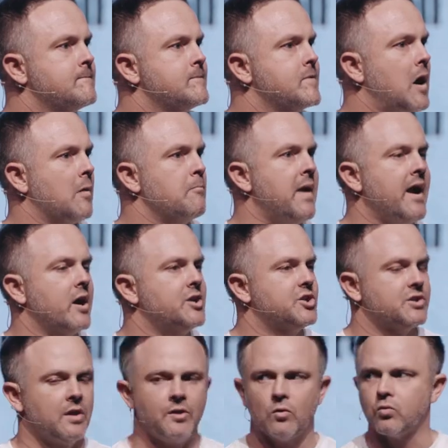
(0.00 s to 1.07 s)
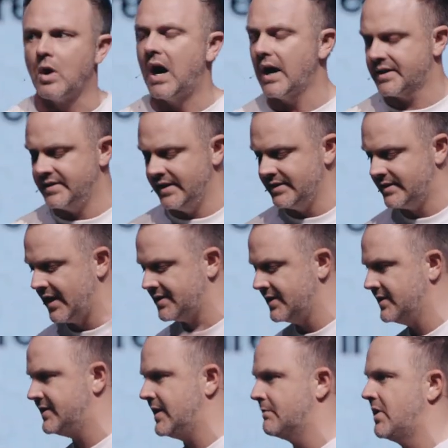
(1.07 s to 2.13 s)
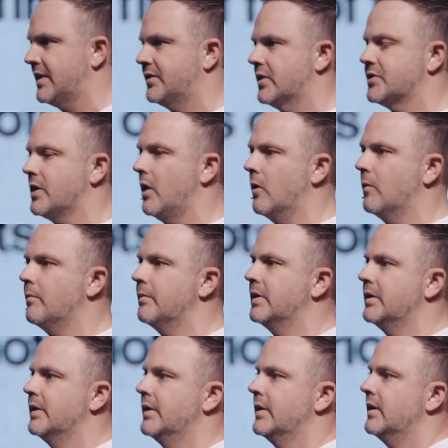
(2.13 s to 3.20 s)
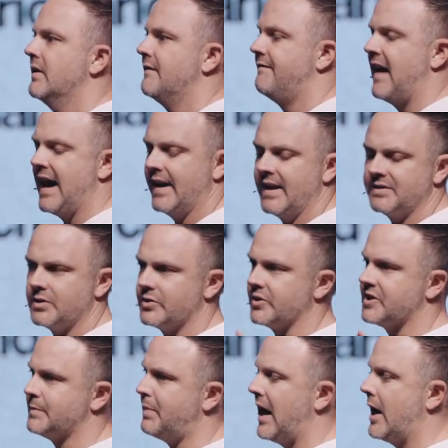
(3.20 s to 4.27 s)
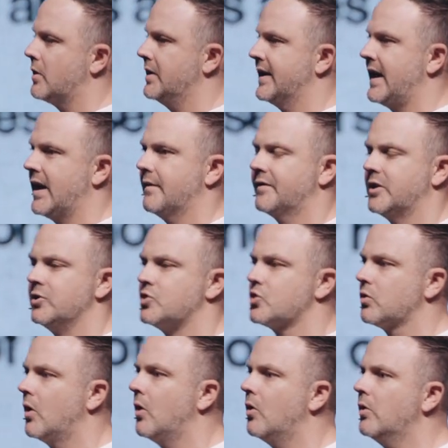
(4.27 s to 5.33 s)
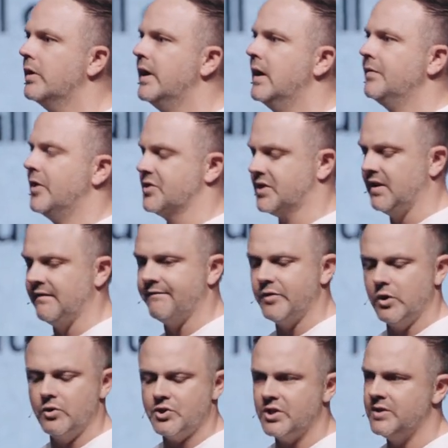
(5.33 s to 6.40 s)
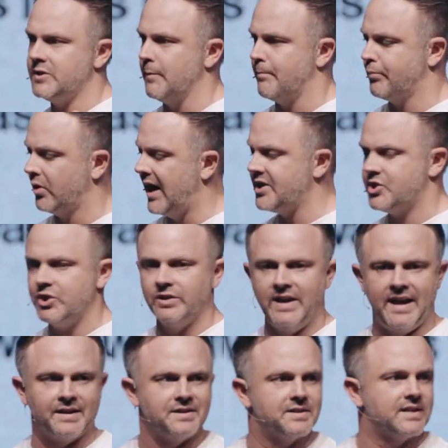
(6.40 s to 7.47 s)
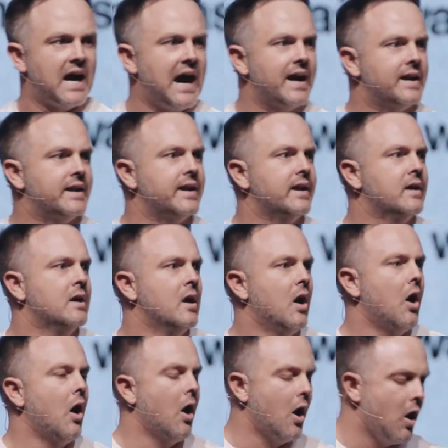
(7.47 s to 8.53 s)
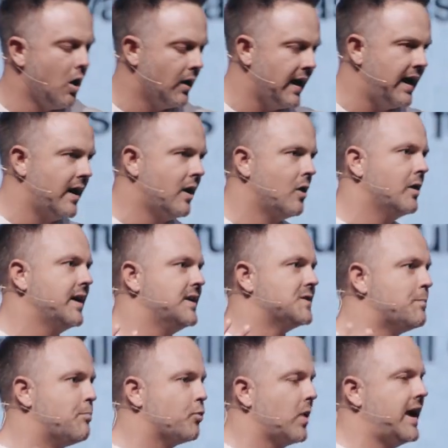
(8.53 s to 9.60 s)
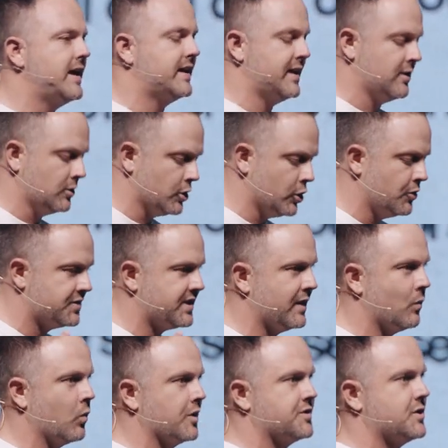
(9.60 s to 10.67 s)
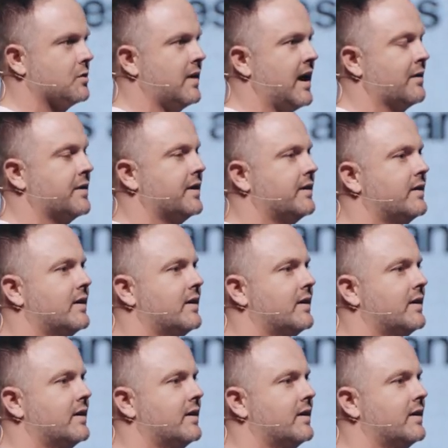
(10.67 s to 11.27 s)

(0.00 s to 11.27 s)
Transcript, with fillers: Our marriage is on the rocks and it doesn't seem like there's hope. Finances are spiraling out of control. There's confusion, depression, anxiety. All hell is breaking loose and we're surrounded.